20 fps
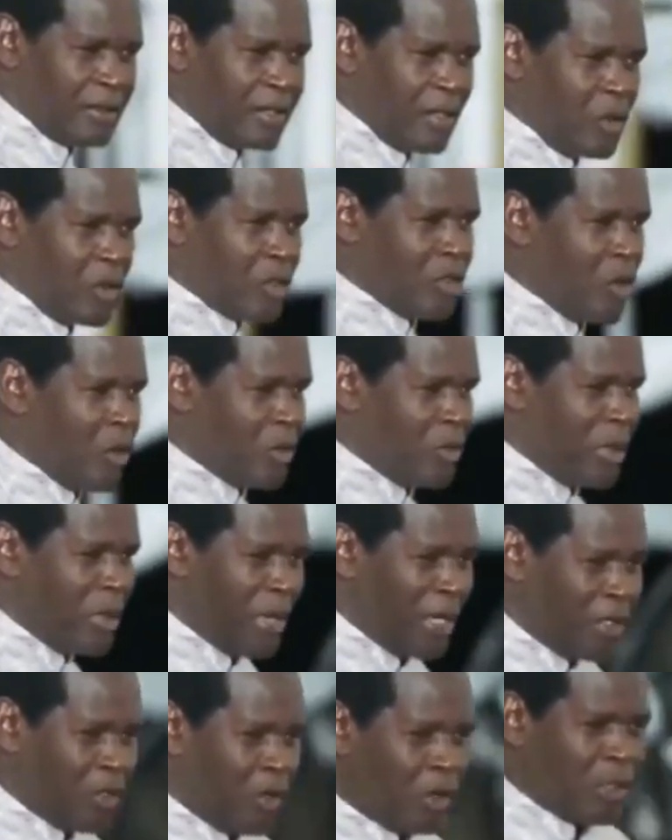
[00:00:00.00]
the Lord told me
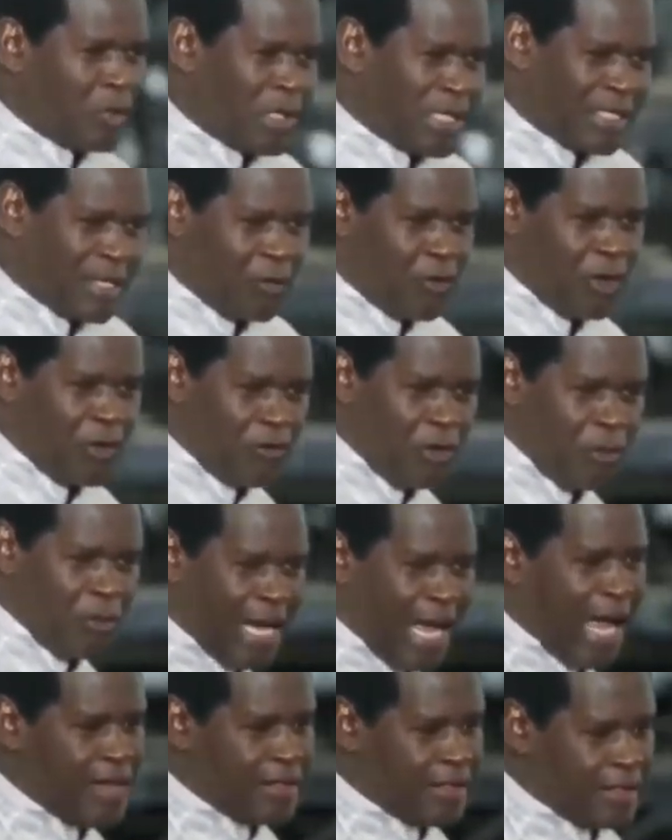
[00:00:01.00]
my daughter was suffering from
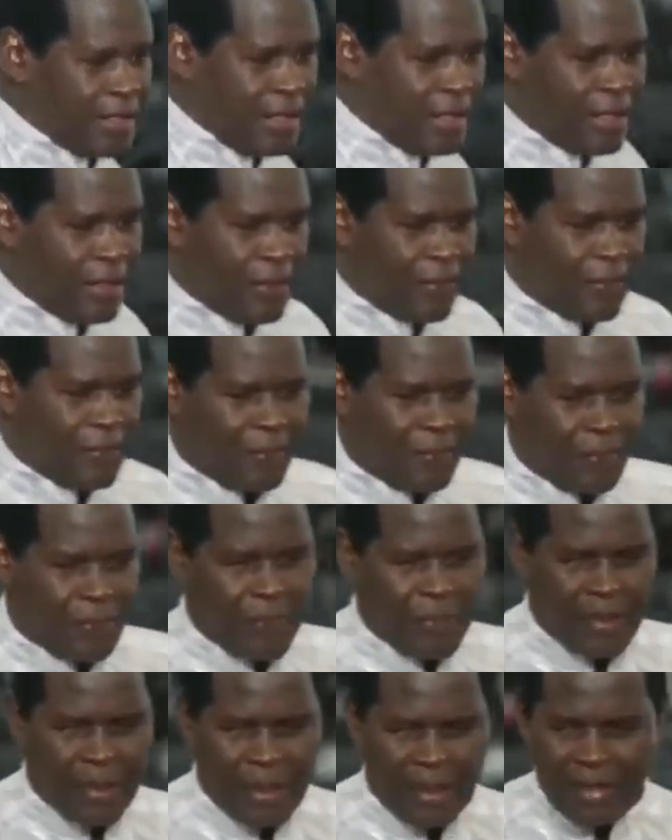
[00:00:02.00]
cancer.
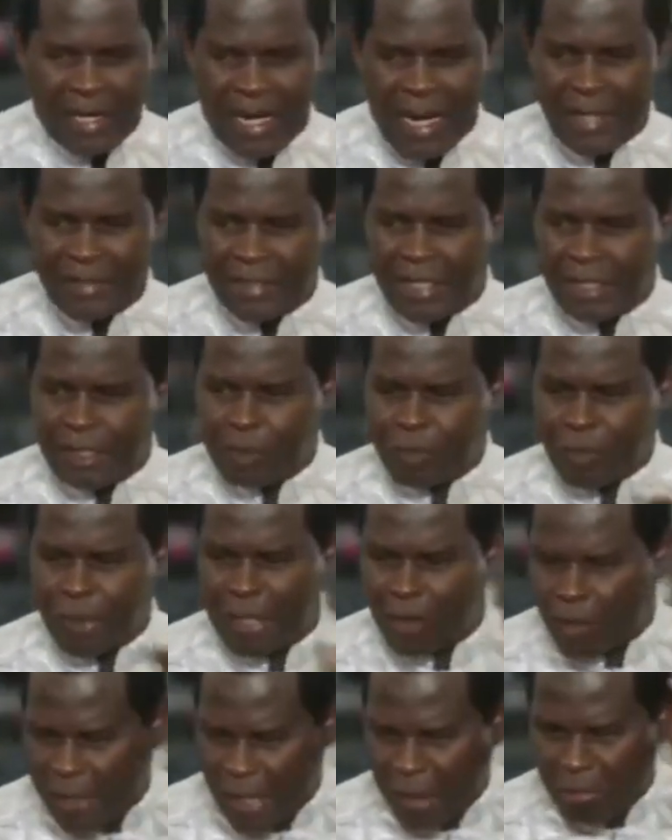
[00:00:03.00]
And the cancer had
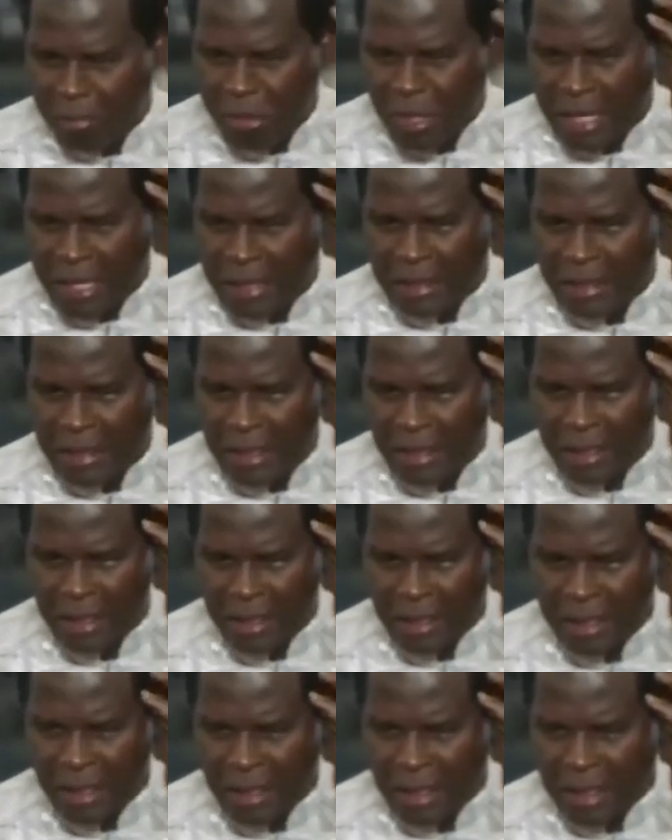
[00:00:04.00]
spread on her brain
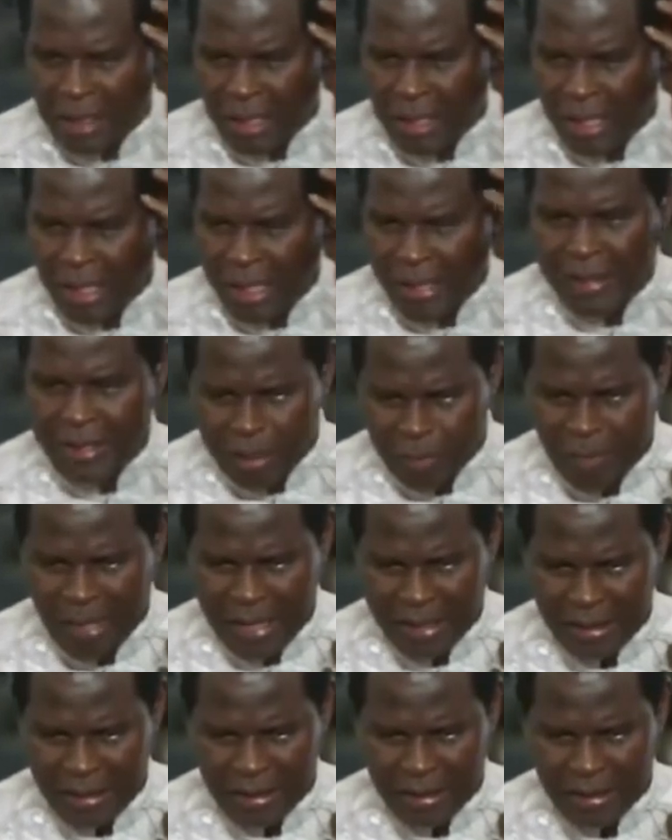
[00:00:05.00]
and her
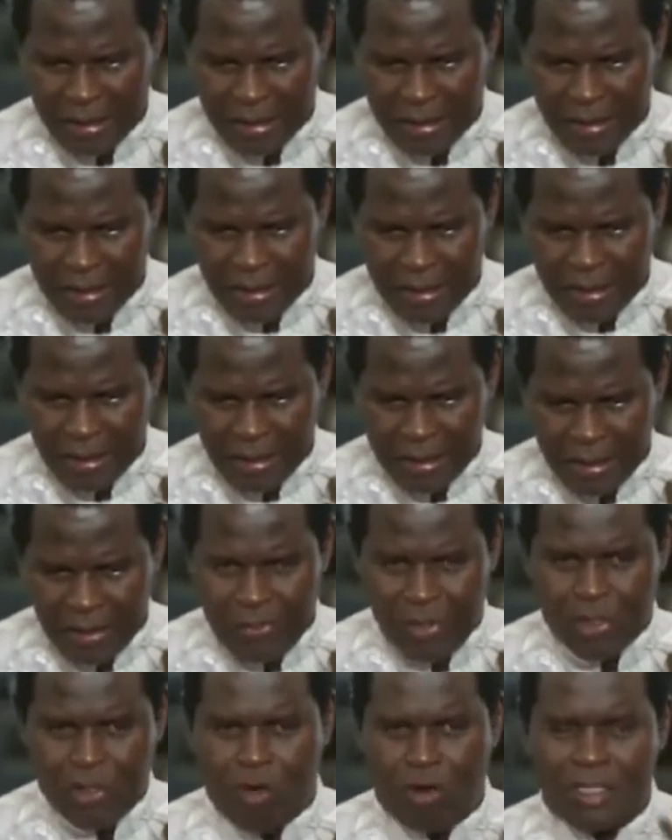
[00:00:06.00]
spine.
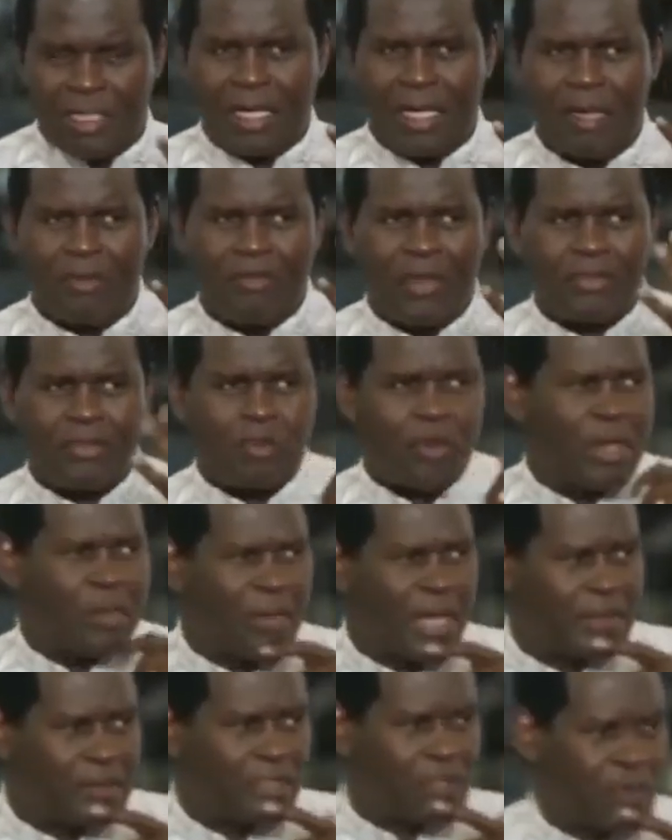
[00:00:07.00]
The doctor gave her 3
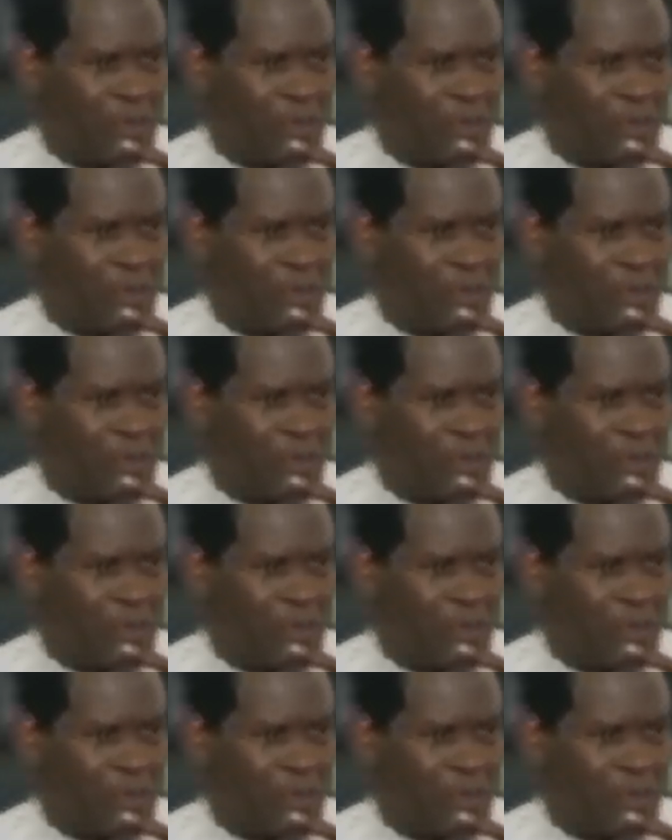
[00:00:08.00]
months